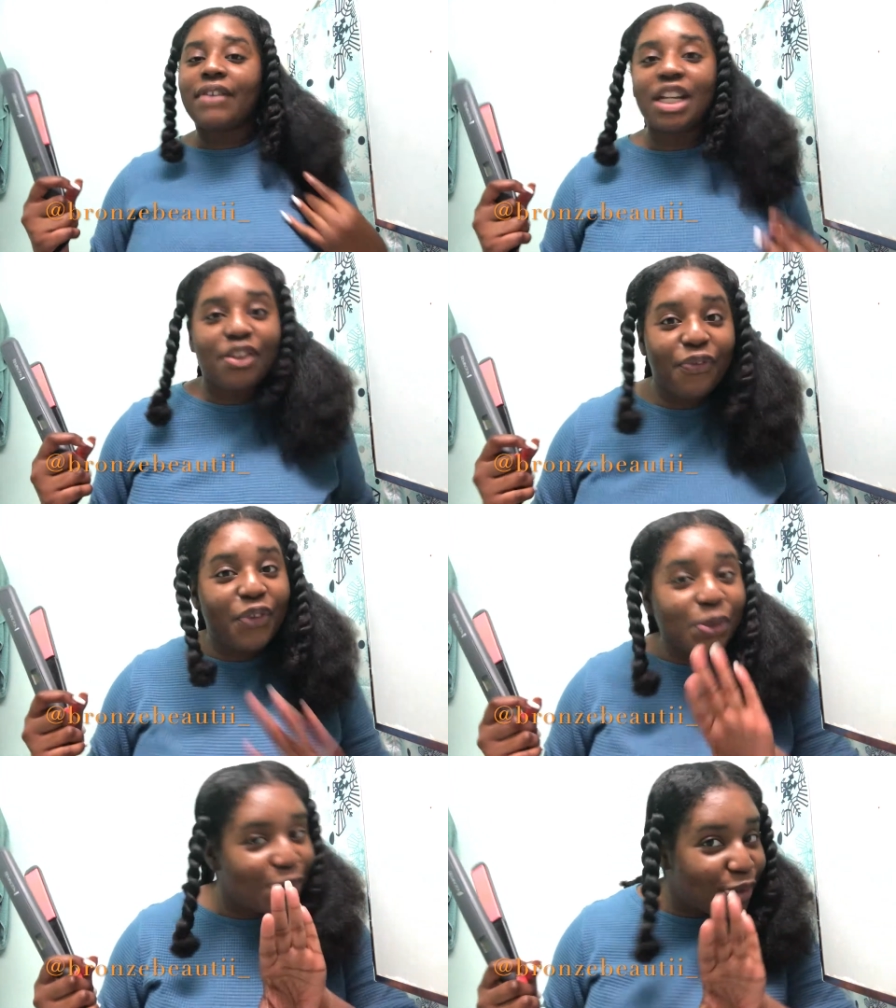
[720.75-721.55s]
another
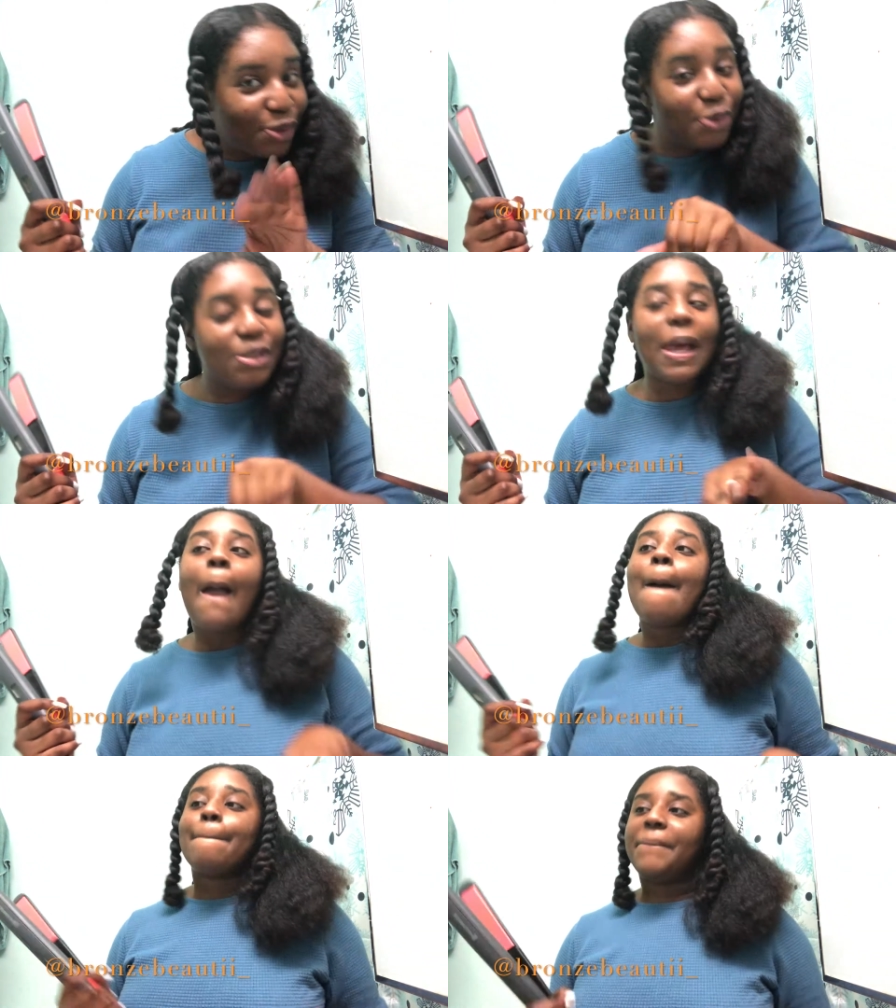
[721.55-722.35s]
photo shoot,
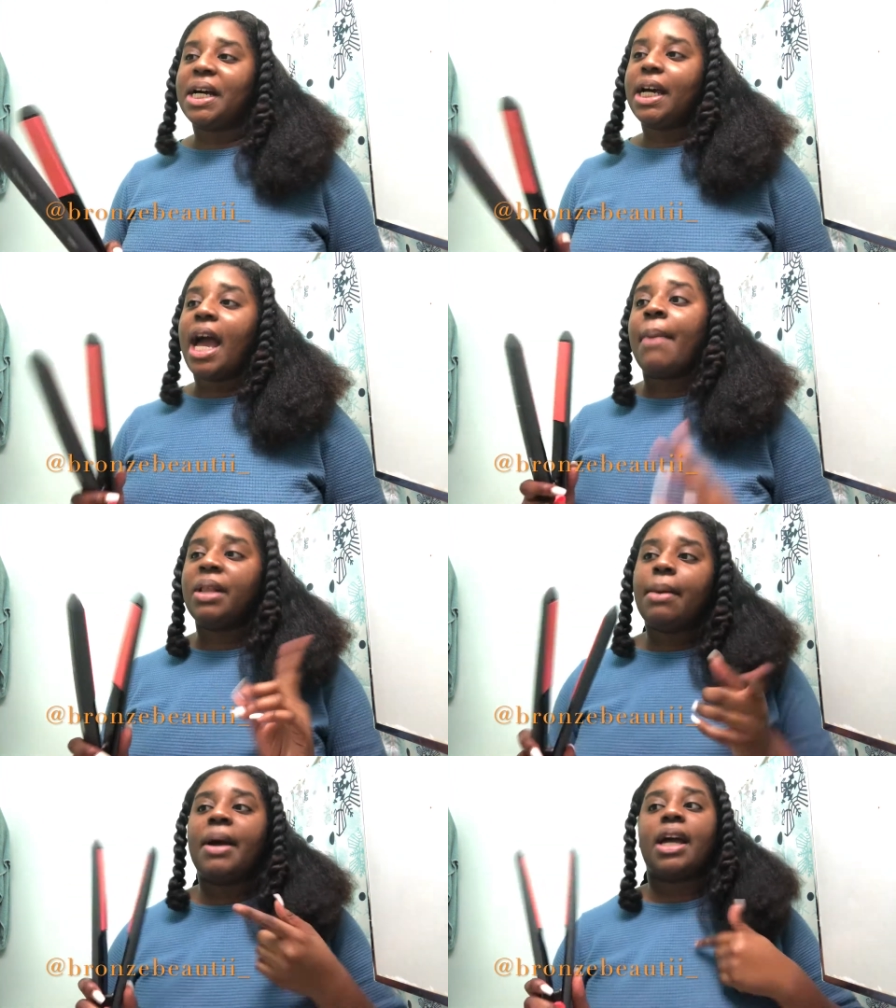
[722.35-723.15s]
but I'm going to
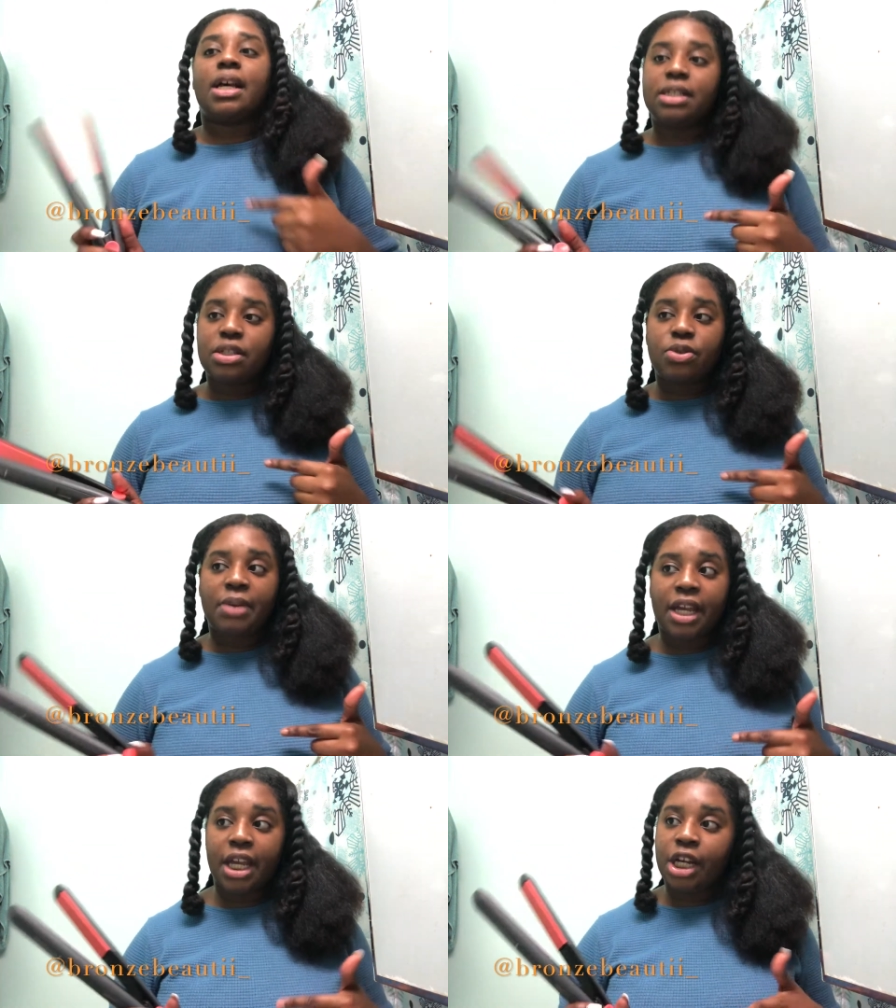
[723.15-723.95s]
let my cousin do
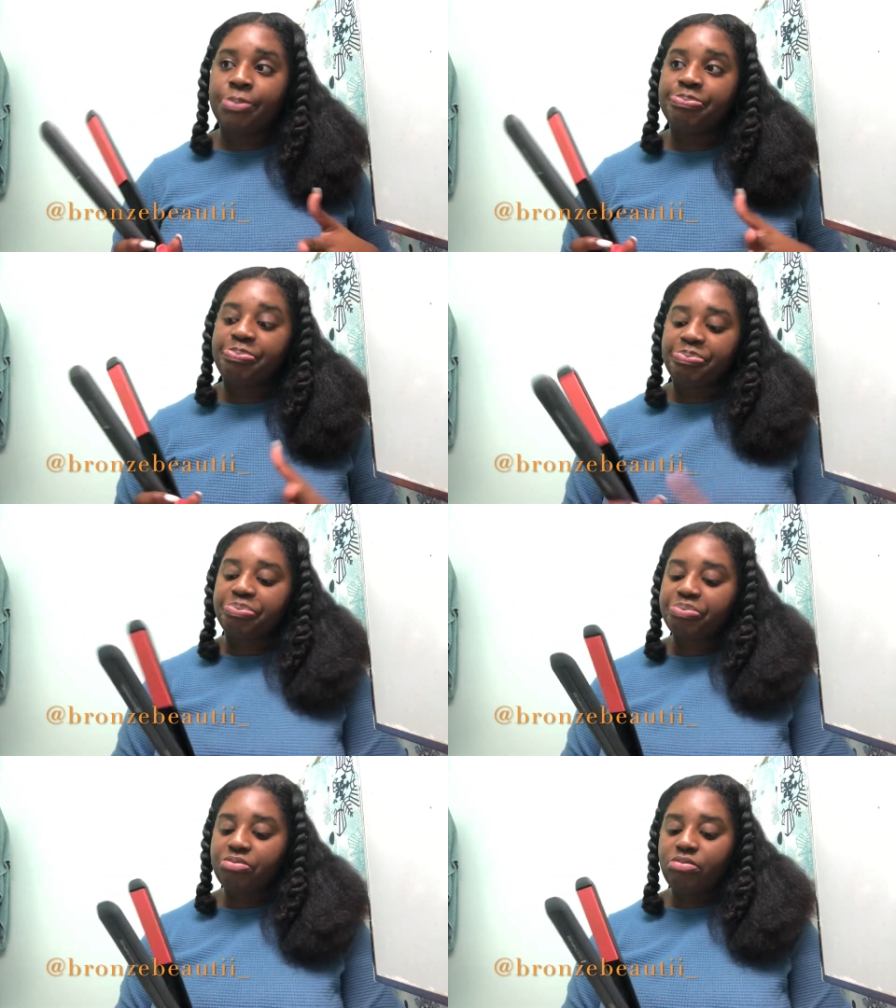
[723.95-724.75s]
my hair
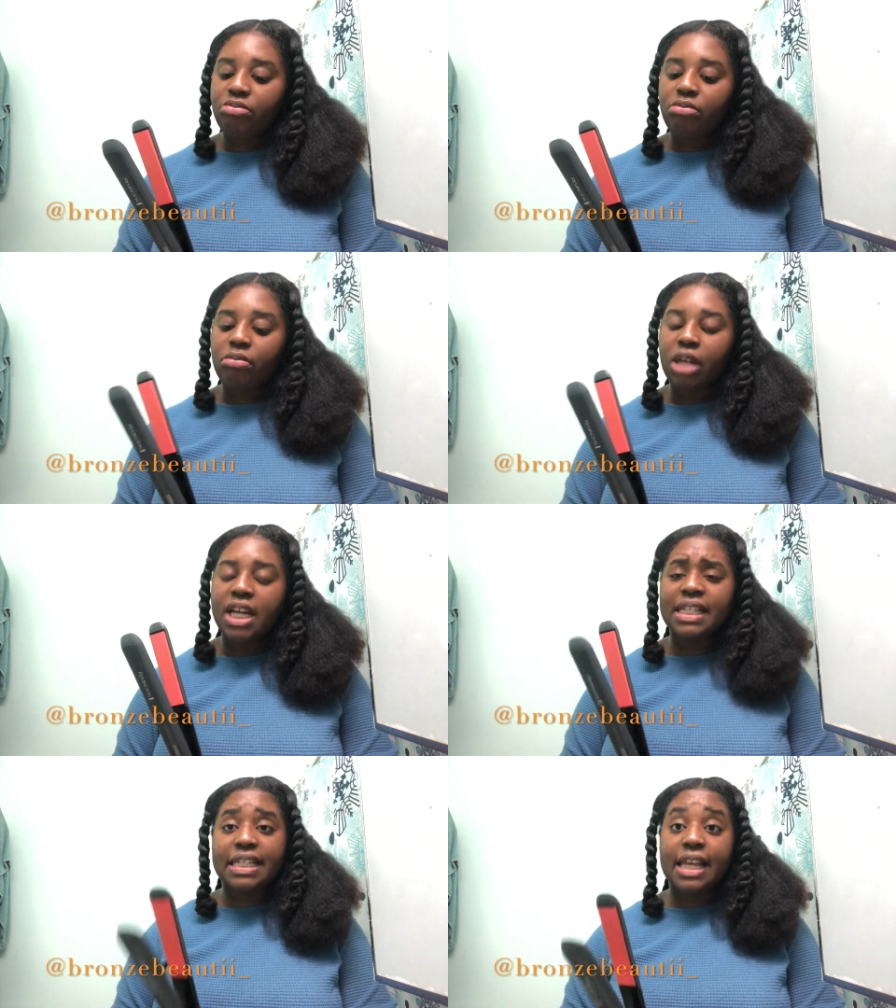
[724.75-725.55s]

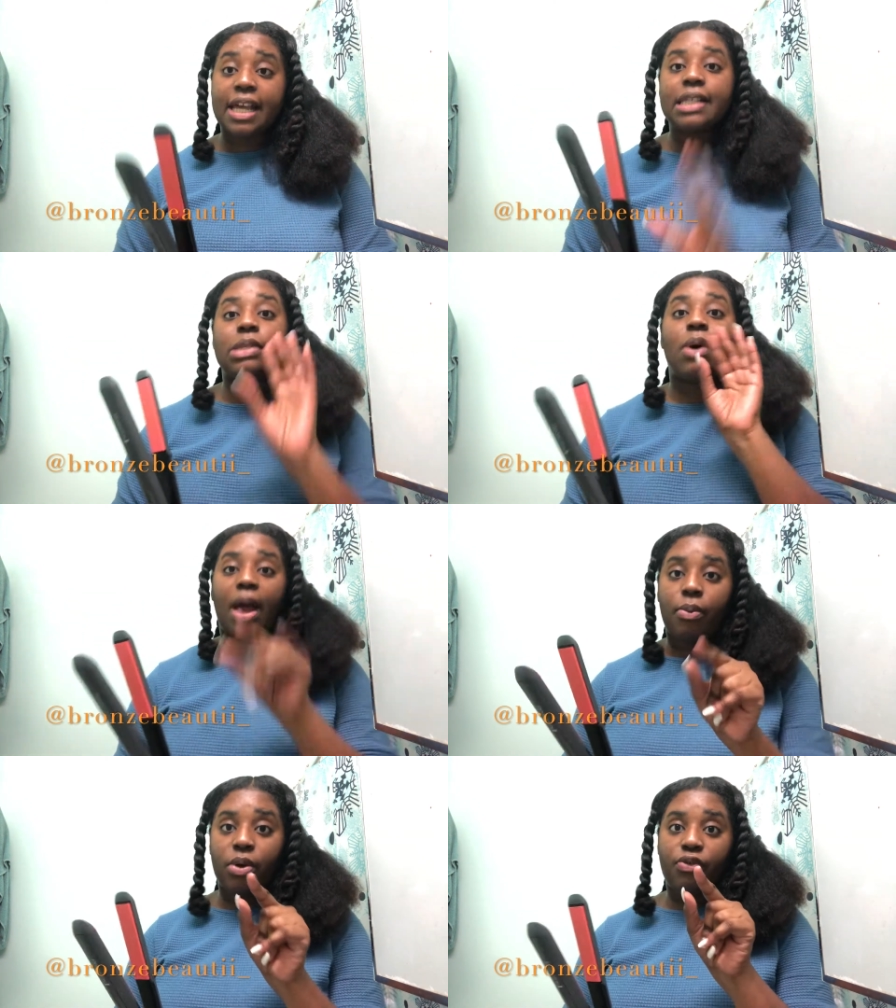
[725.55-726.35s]
instead. So I
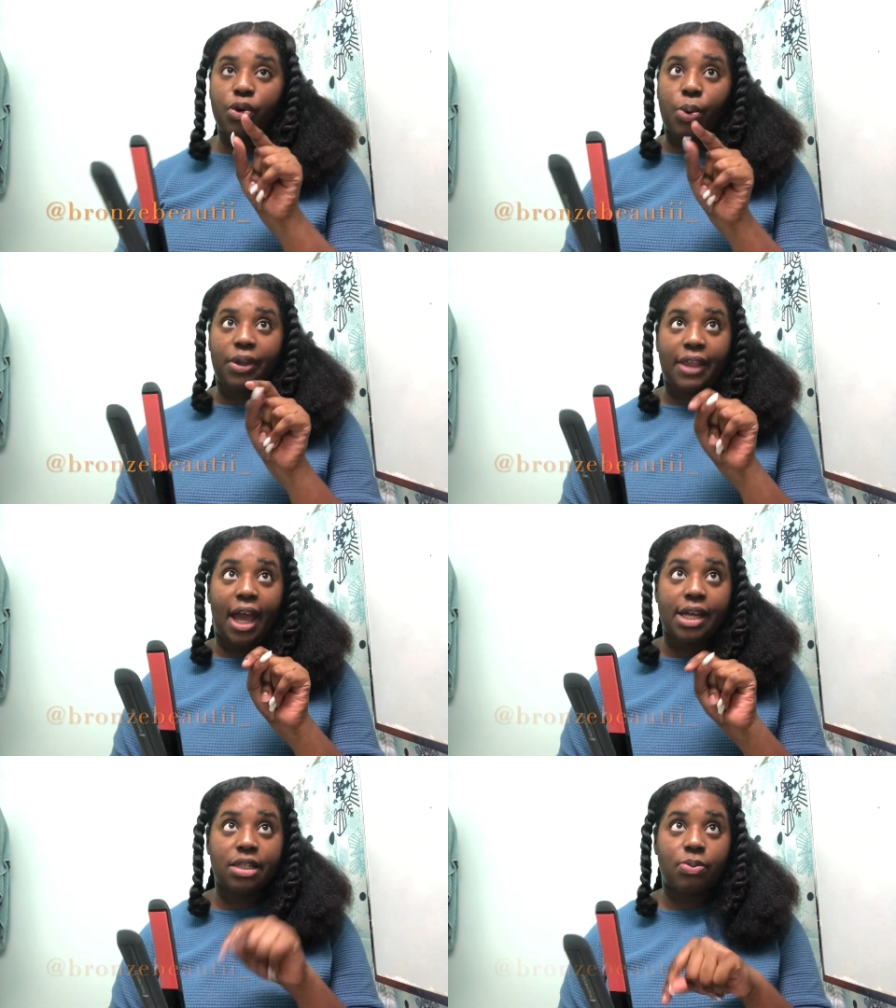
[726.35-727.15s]
will record
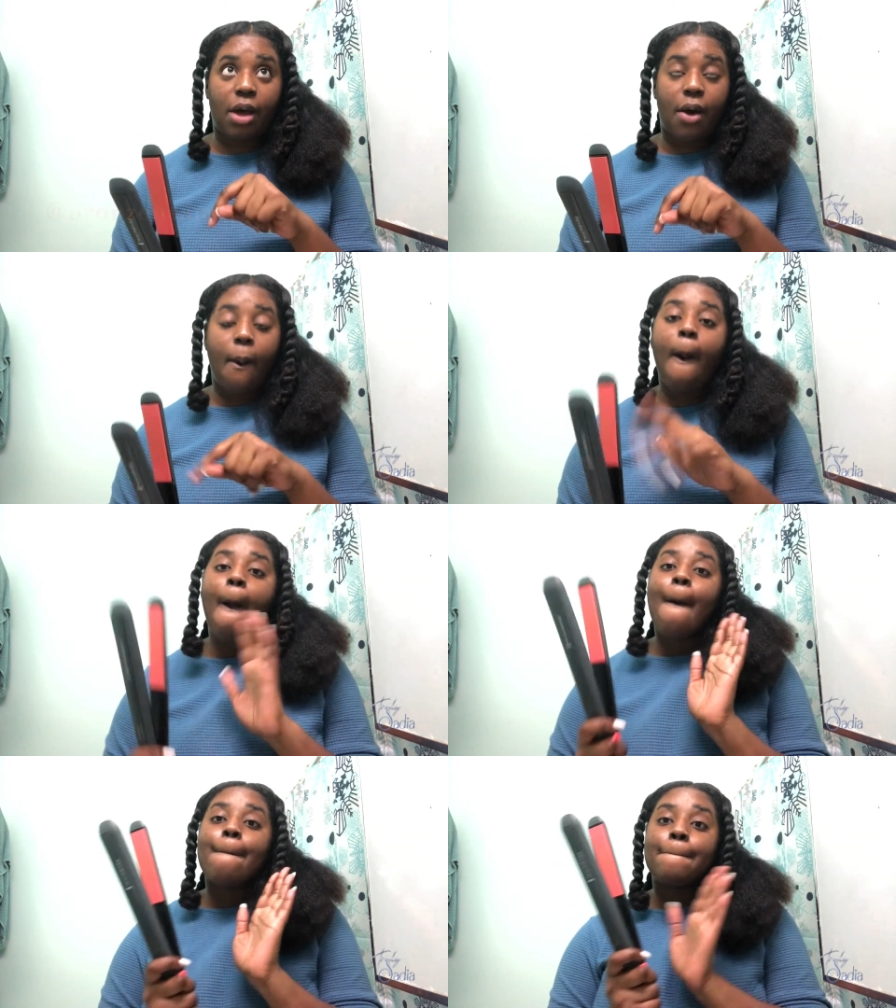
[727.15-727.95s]
that as well.
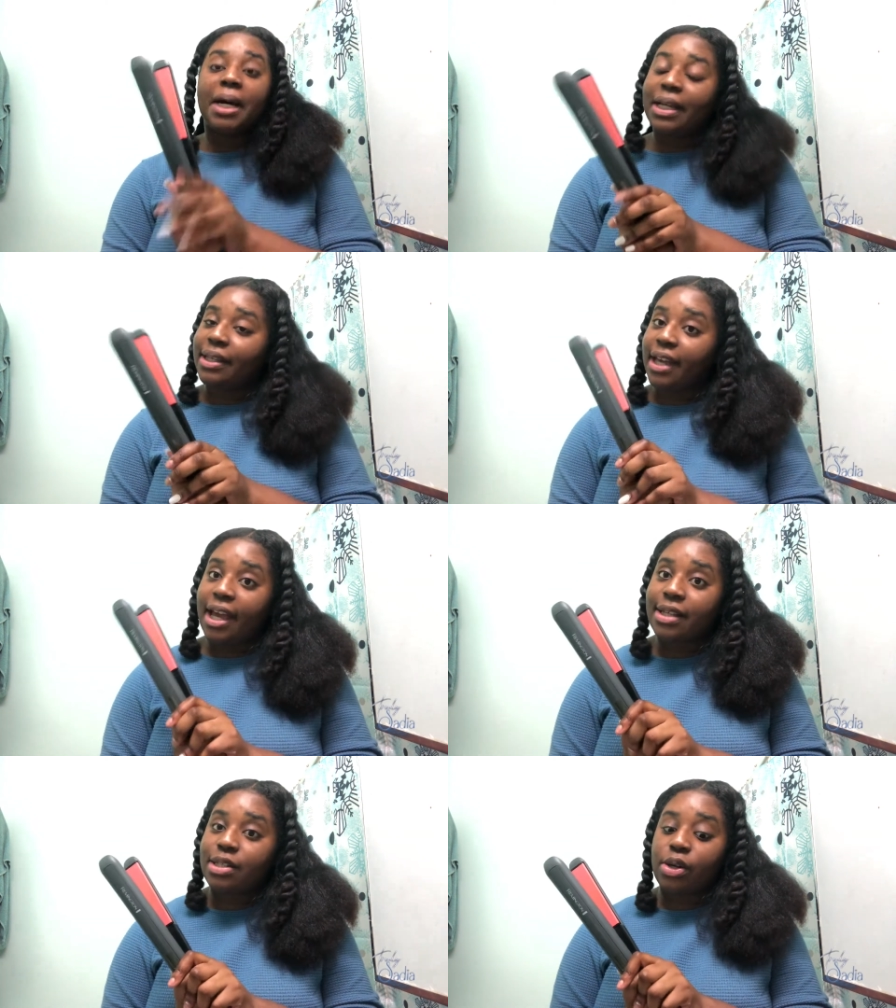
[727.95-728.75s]
But
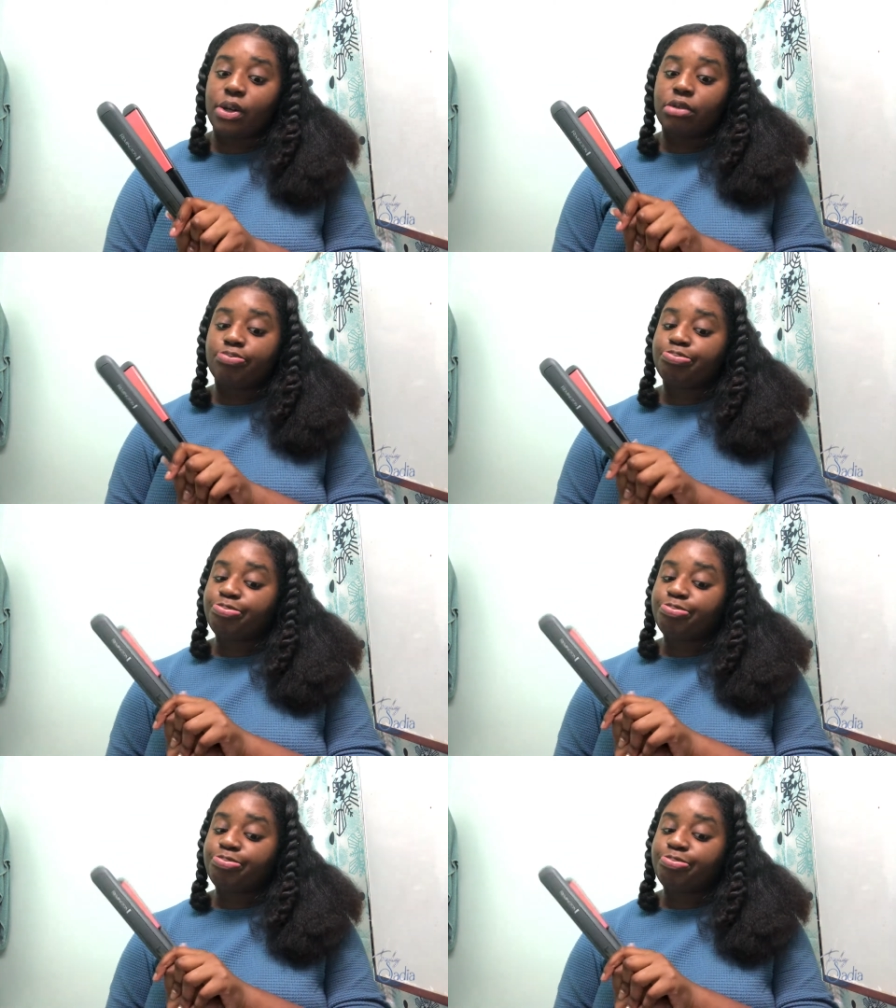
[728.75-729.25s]
yeah, so